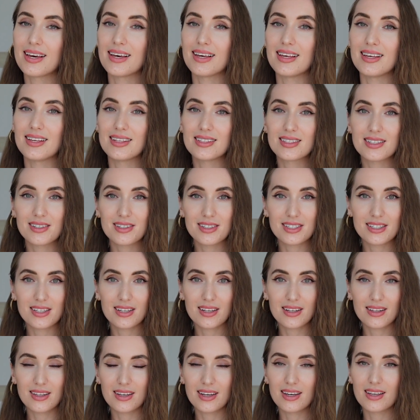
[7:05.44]

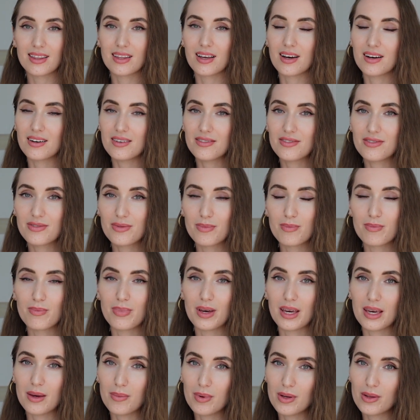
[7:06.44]
Interestingly enough,
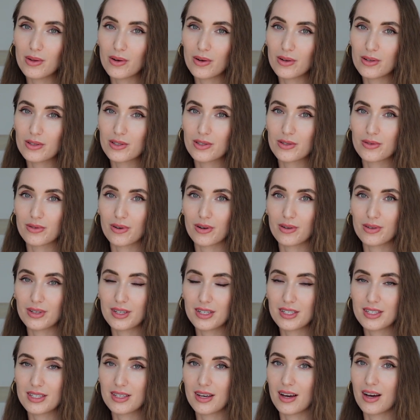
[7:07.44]
baby doll
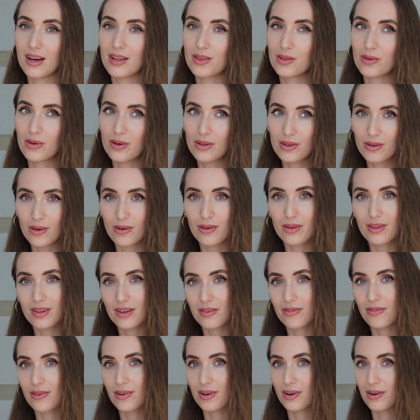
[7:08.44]
strollers are not only
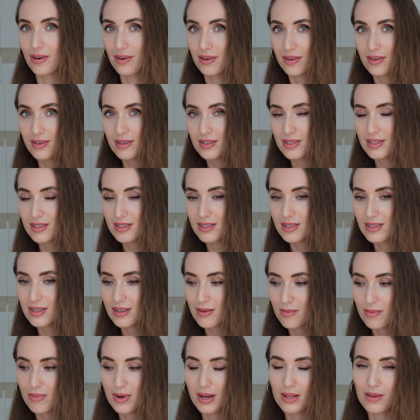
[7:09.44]
for girls,
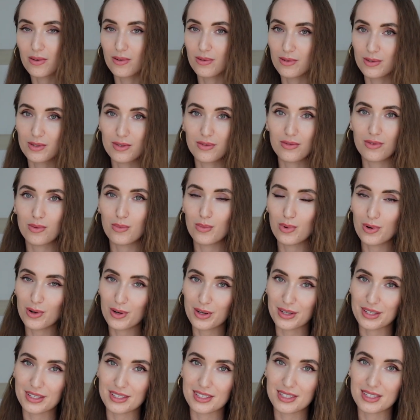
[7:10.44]
but also for
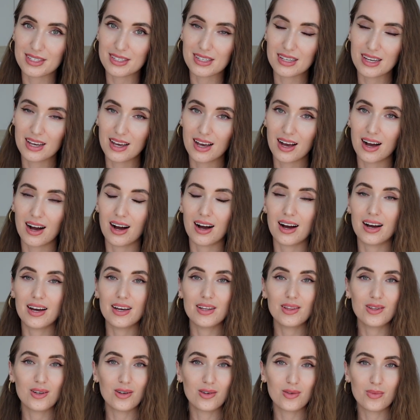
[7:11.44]
boys.
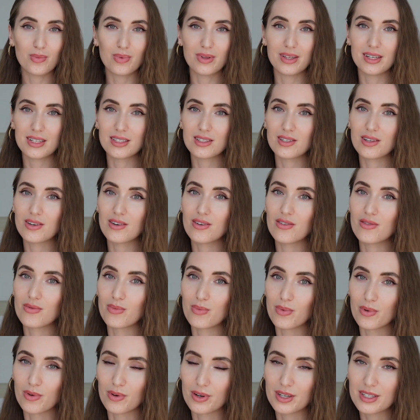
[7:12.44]
I know plenty of
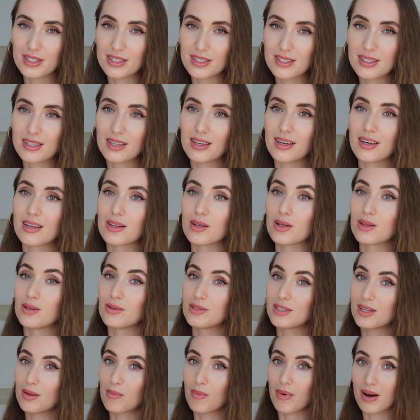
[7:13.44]
boys,
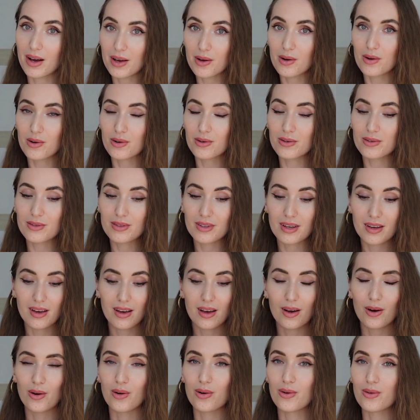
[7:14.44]
including my own,
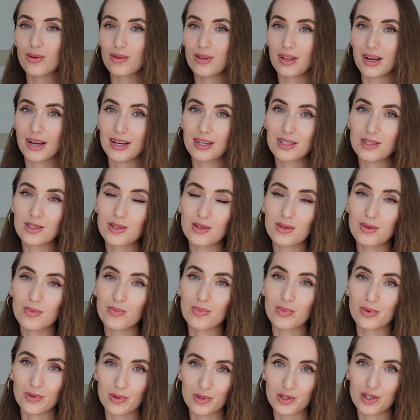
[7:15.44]
who like to
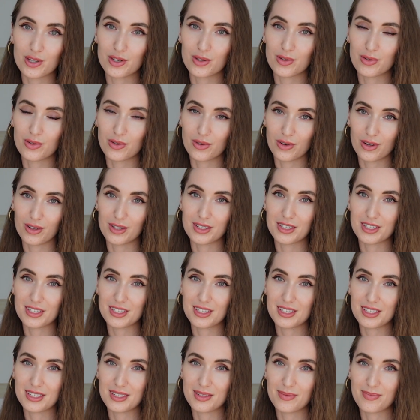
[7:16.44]
push
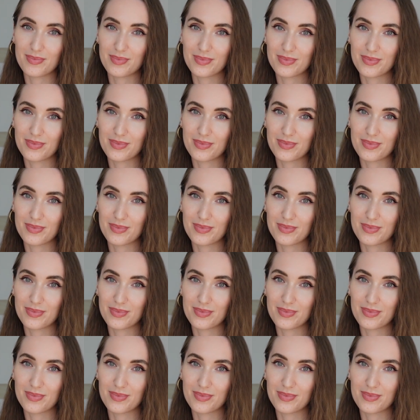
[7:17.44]
strollers.